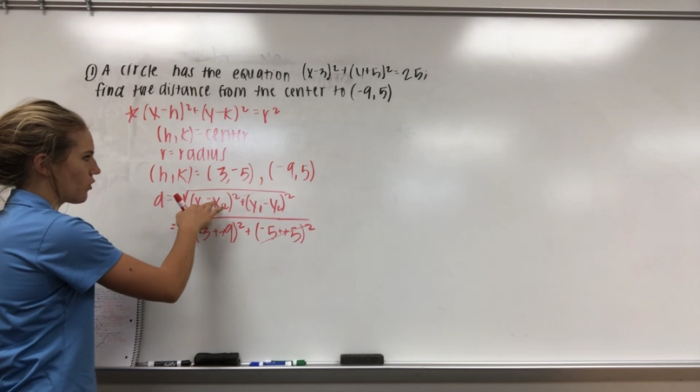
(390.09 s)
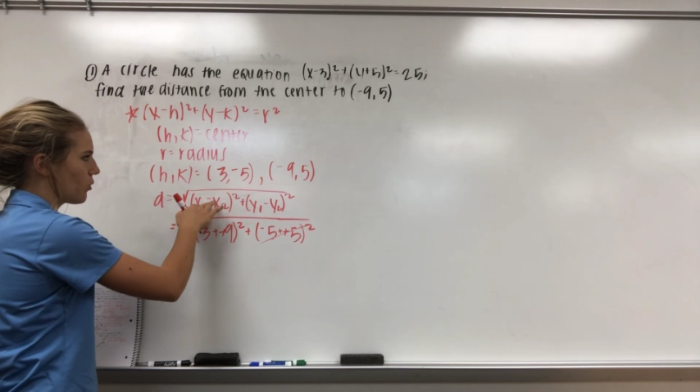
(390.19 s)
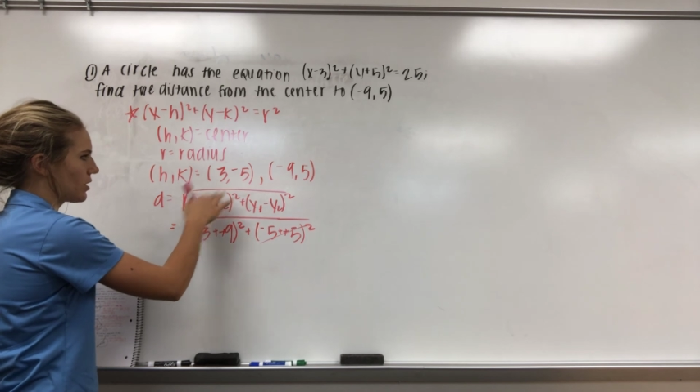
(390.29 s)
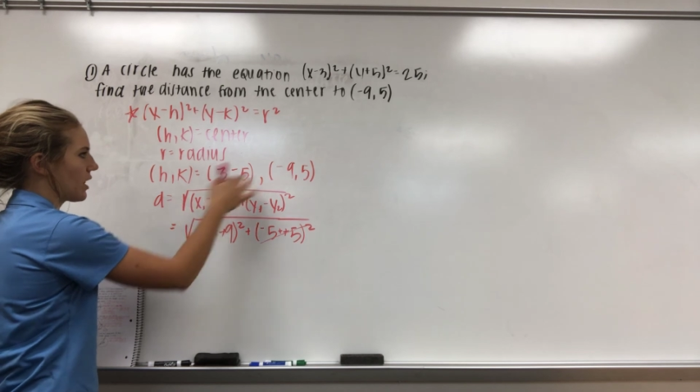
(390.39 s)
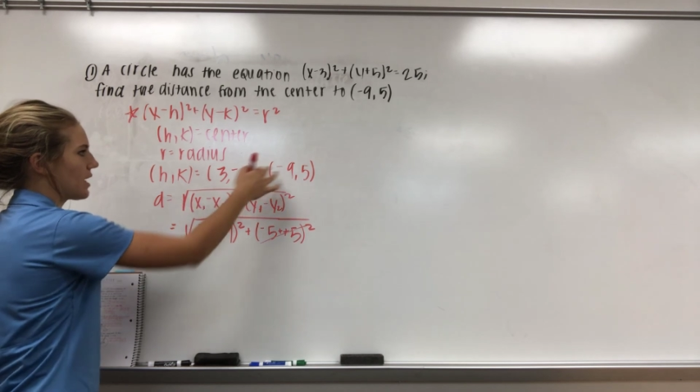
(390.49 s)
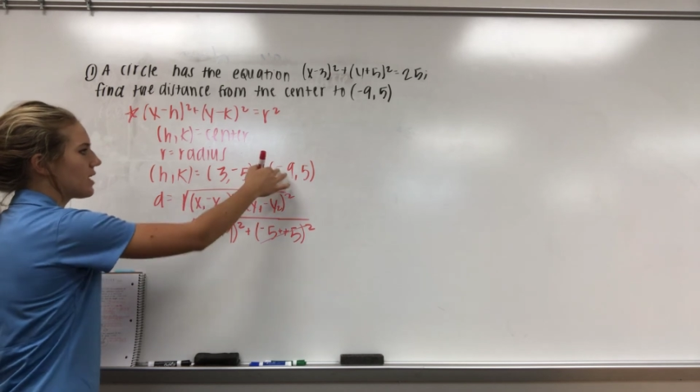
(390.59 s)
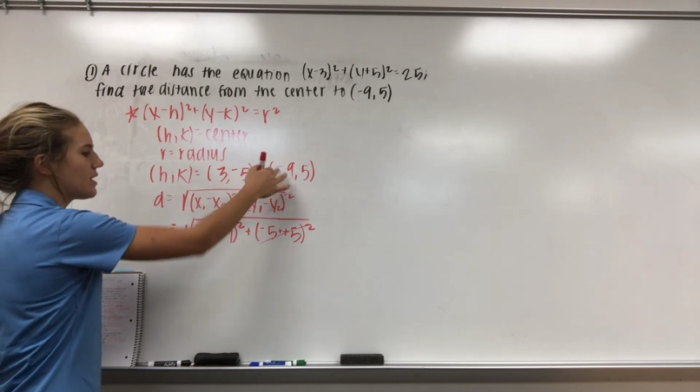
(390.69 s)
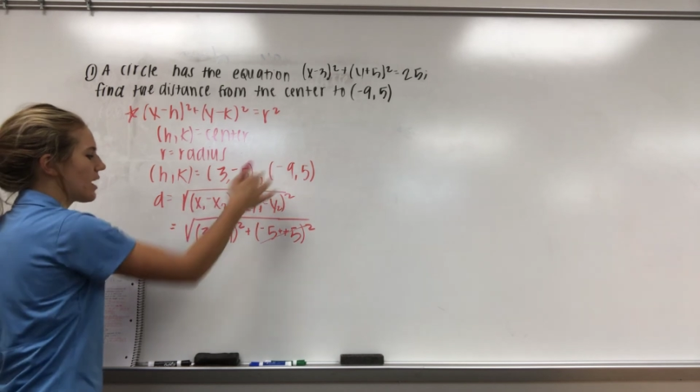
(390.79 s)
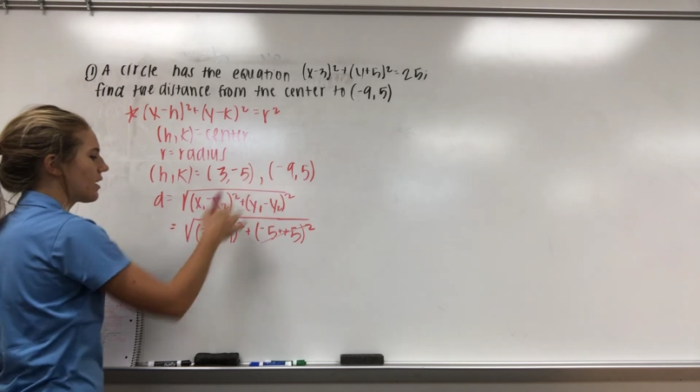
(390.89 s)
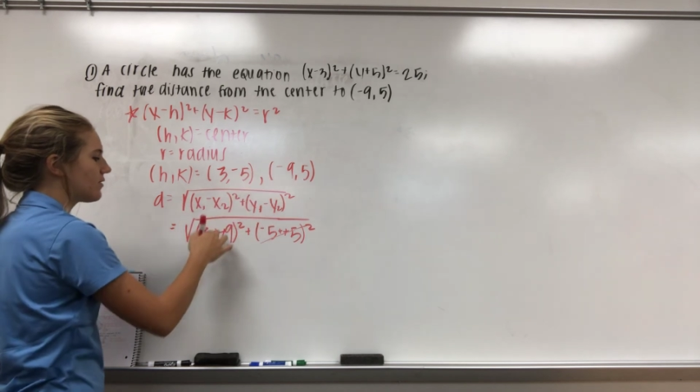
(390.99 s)
with like
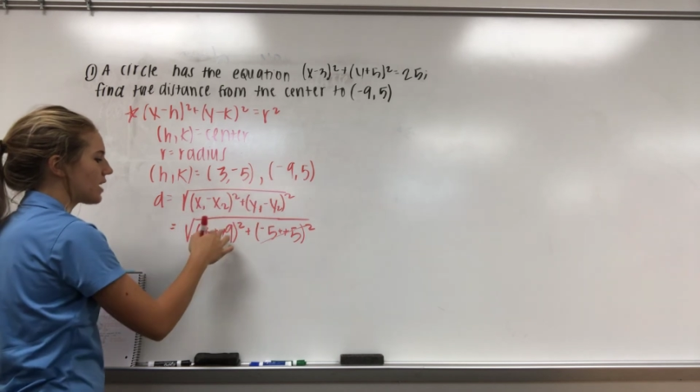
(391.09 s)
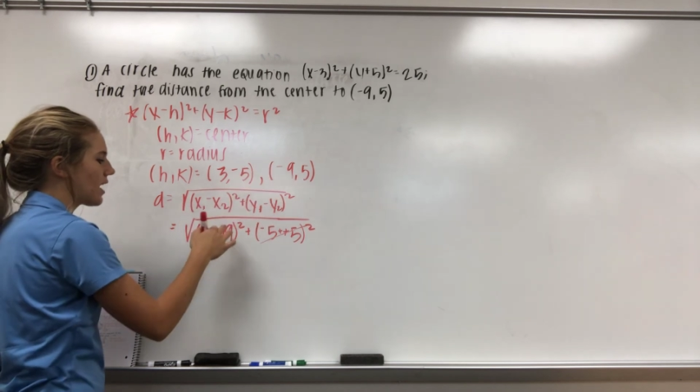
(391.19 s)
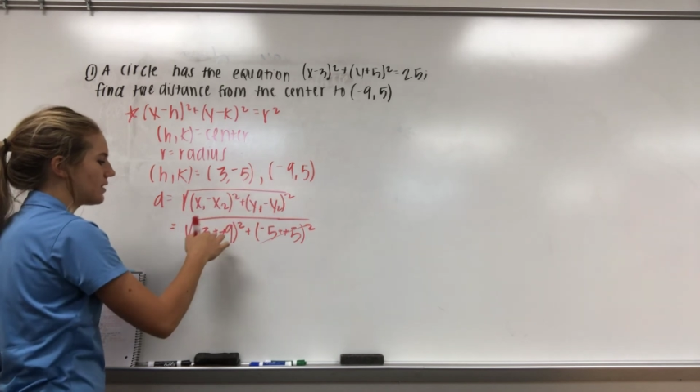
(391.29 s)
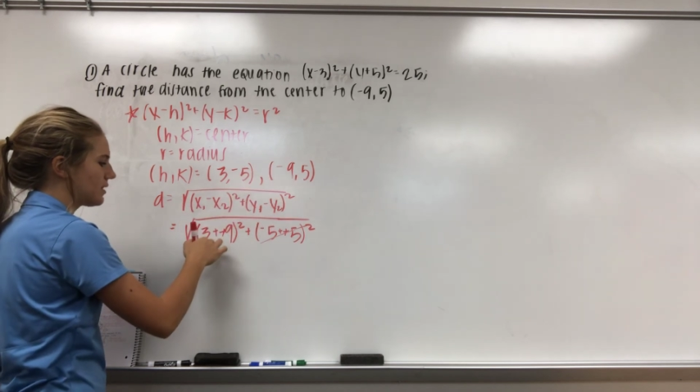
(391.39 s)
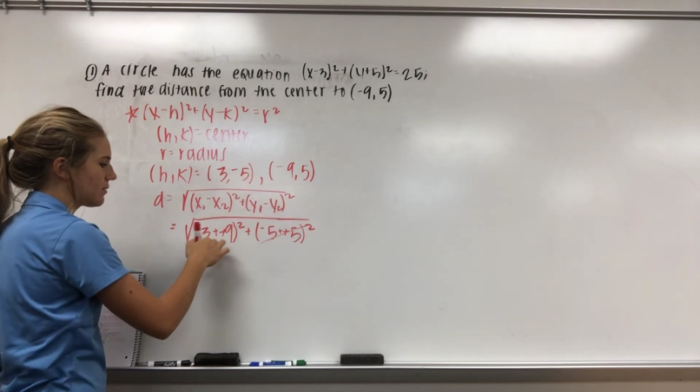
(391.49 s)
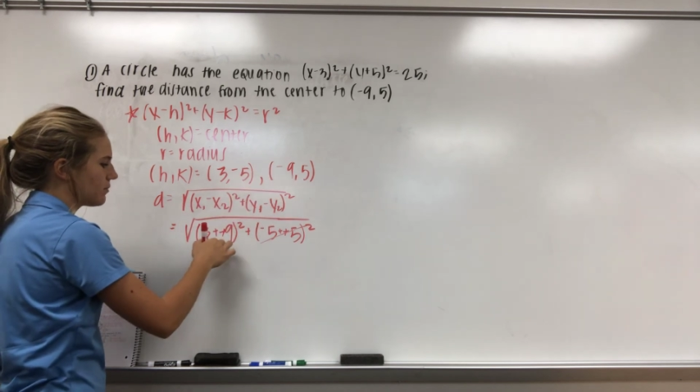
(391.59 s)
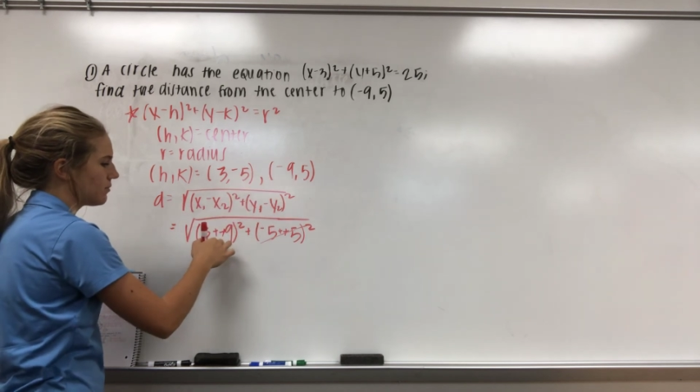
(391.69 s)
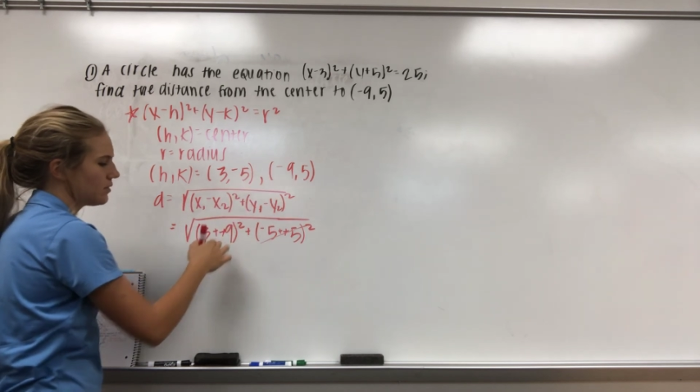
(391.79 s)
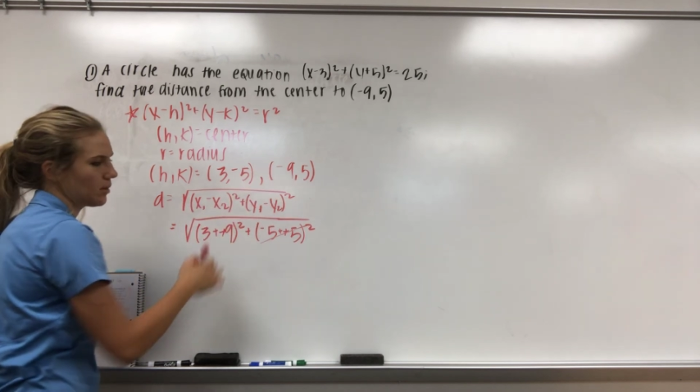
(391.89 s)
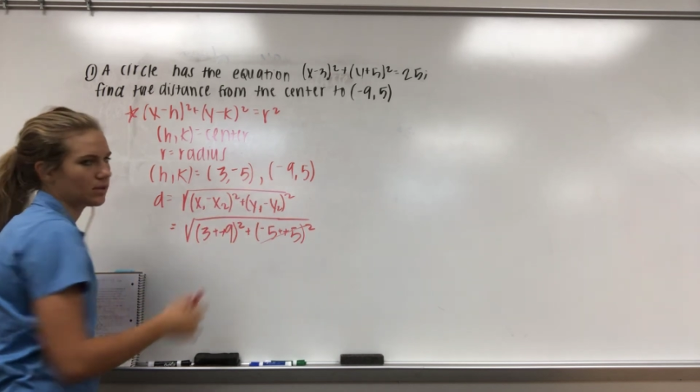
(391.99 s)
negative signs,
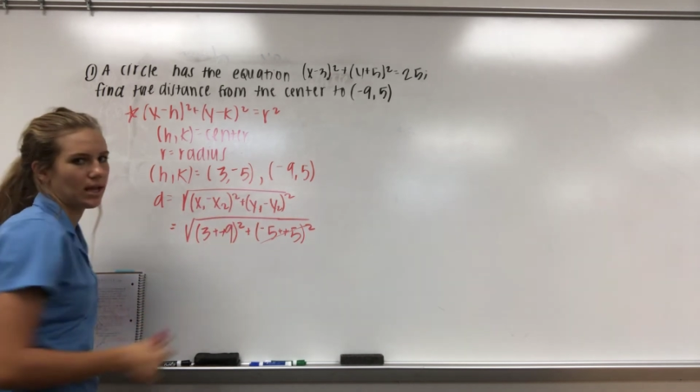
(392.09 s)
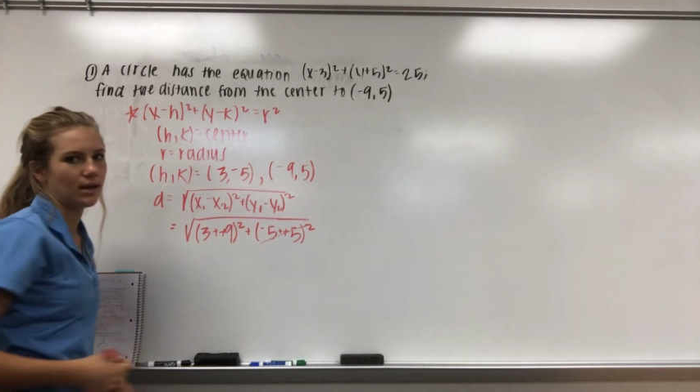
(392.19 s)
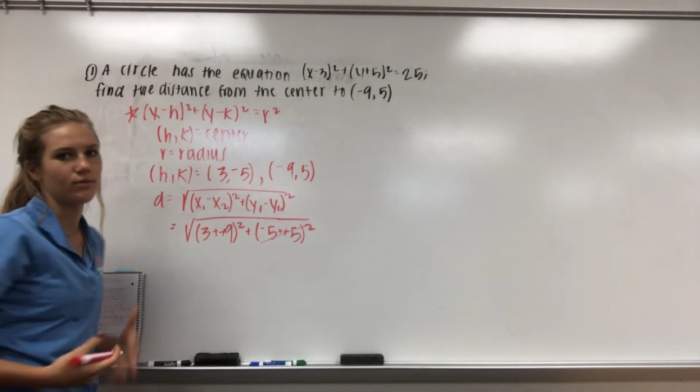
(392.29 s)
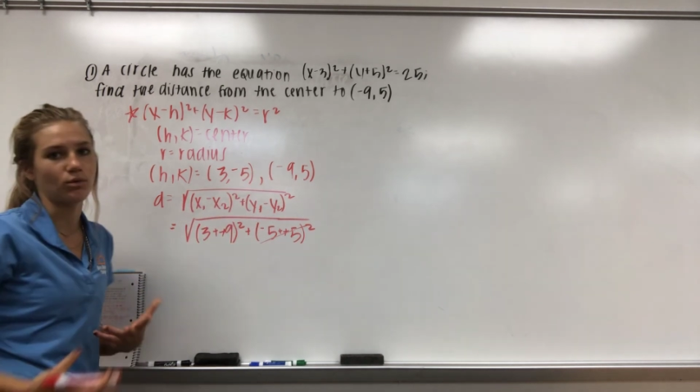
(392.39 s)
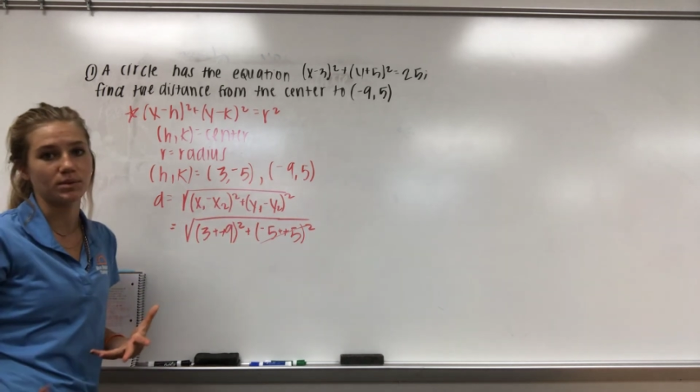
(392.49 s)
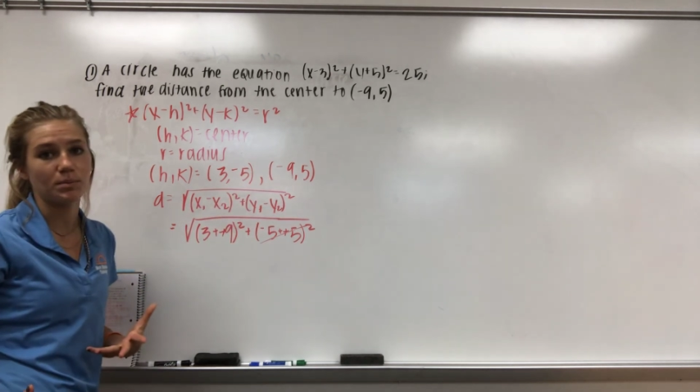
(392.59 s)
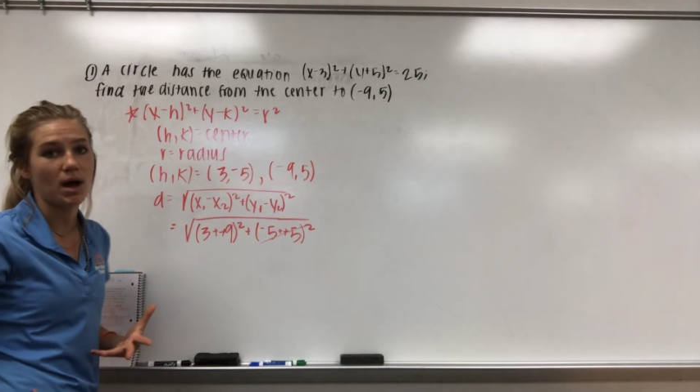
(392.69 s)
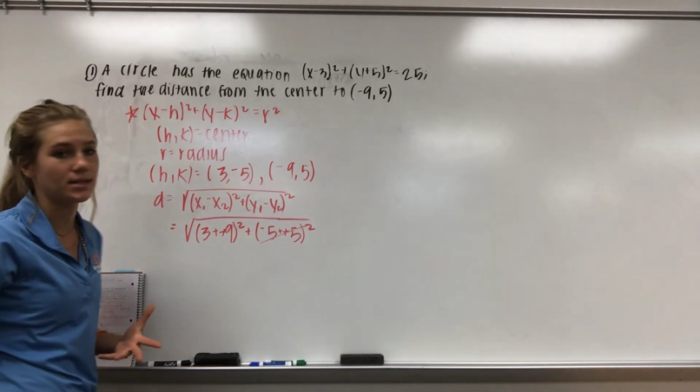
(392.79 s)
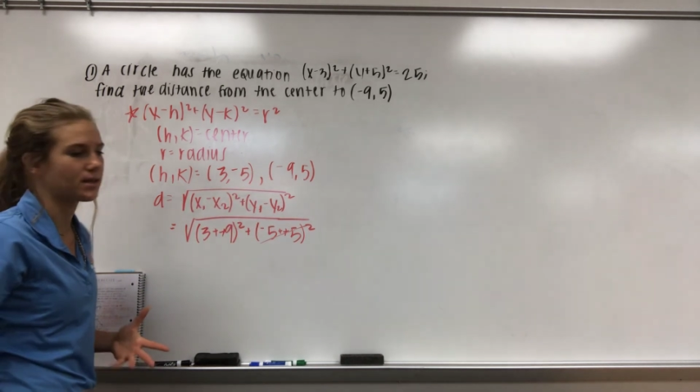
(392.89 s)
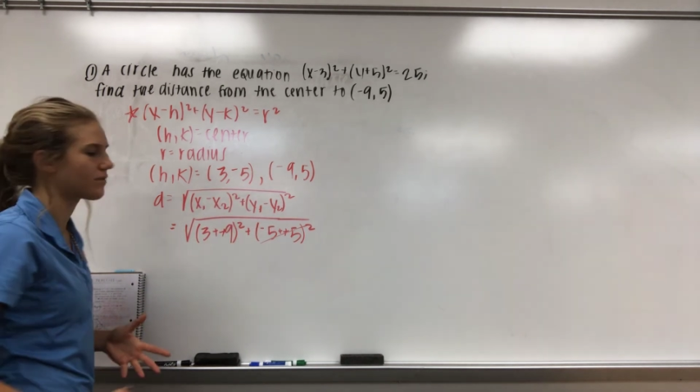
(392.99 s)
double negative forms of
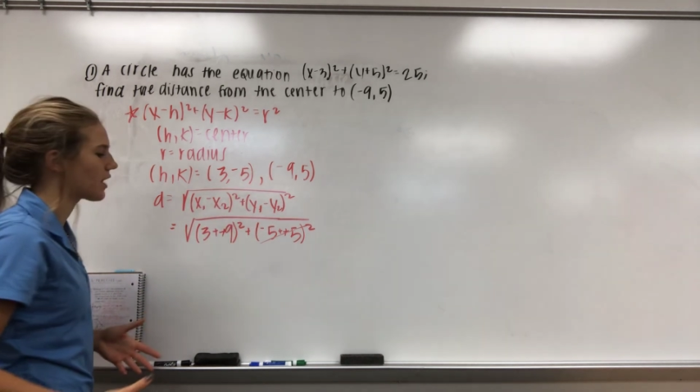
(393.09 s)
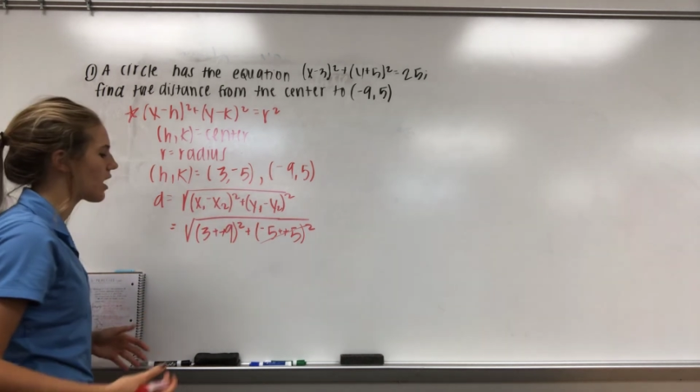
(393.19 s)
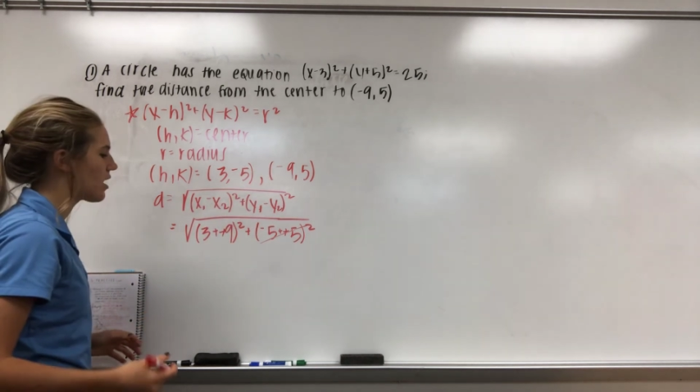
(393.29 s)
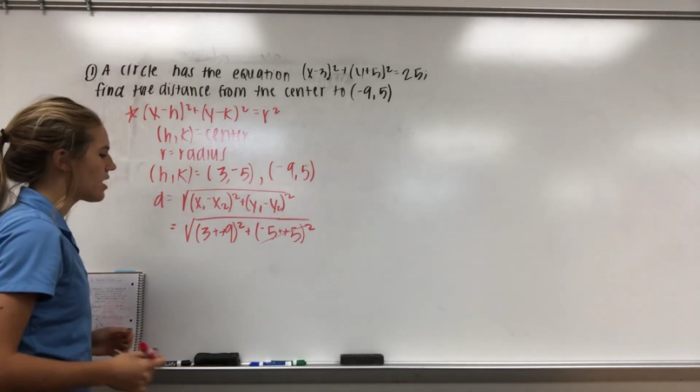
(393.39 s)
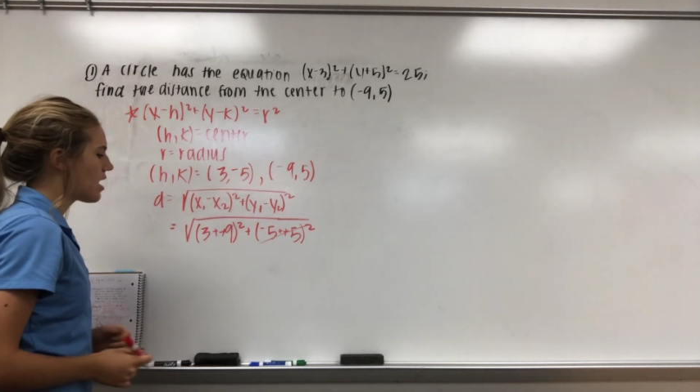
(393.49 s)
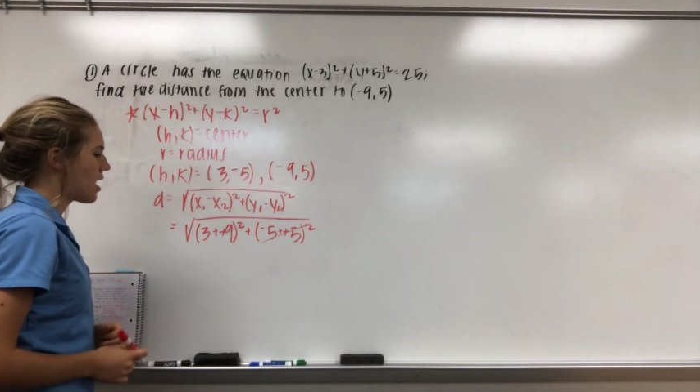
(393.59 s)
positive there.